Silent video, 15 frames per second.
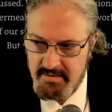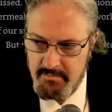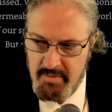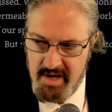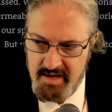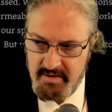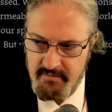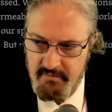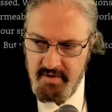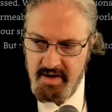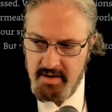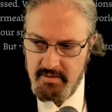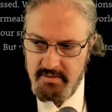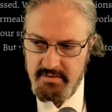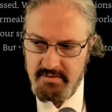the Bank of
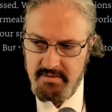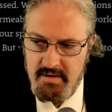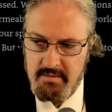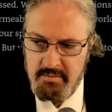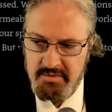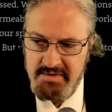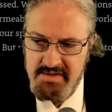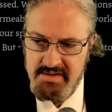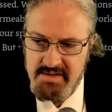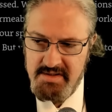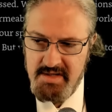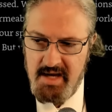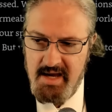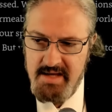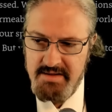England doubled in
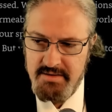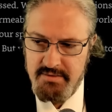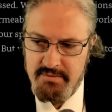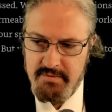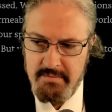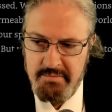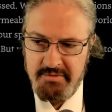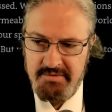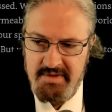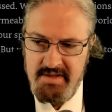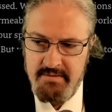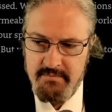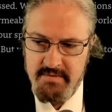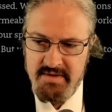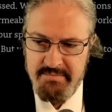size and tripled
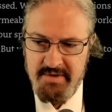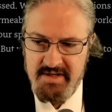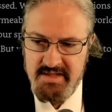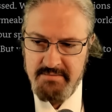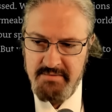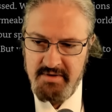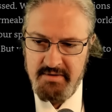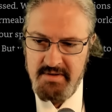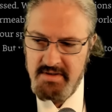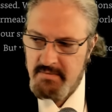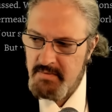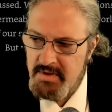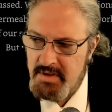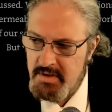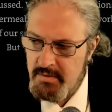in responsibilities,
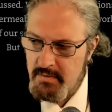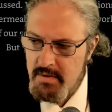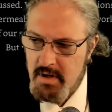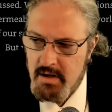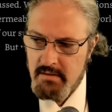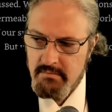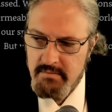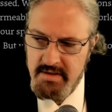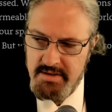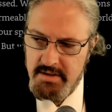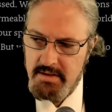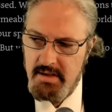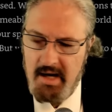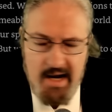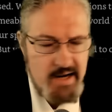we knew our
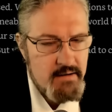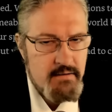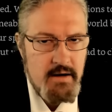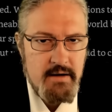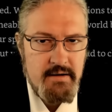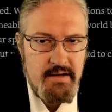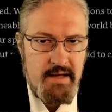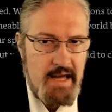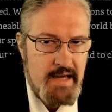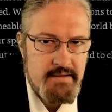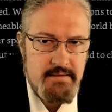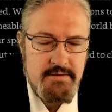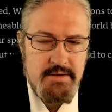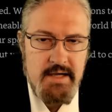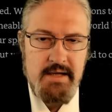rigid hierarchy had
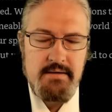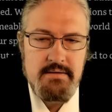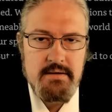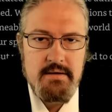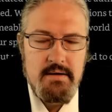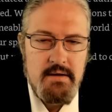to change.